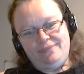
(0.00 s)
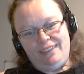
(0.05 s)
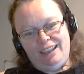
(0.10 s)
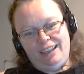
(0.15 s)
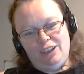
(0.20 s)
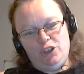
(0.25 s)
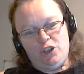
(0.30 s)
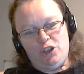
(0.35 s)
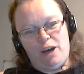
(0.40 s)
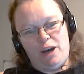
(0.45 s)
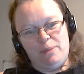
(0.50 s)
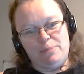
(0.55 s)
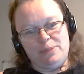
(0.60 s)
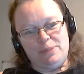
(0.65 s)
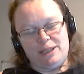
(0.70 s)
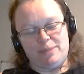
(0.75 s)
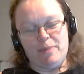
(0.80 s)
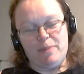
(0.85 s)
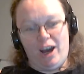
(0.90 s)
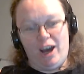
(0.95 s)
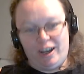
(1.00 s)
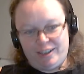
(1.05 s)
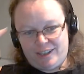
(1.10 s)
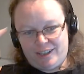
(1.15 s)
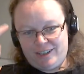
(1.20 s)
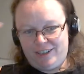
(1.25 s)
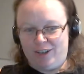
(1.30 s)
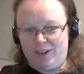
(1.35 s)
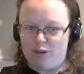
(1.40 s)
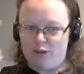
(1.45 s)
You can't be
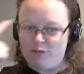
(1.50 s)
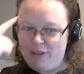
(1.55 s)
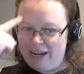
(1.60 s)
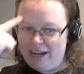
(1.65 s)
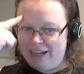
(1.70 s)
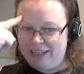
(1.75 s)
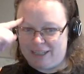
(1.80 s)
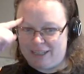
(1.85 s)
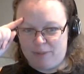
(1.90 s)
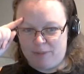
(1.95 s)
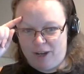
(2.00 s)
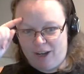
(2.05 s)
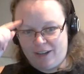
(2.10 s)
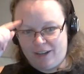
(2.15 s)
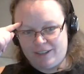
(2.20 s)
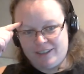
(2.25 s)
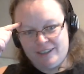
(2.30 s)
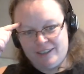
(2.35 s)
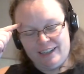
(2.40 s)
smart, not really smart,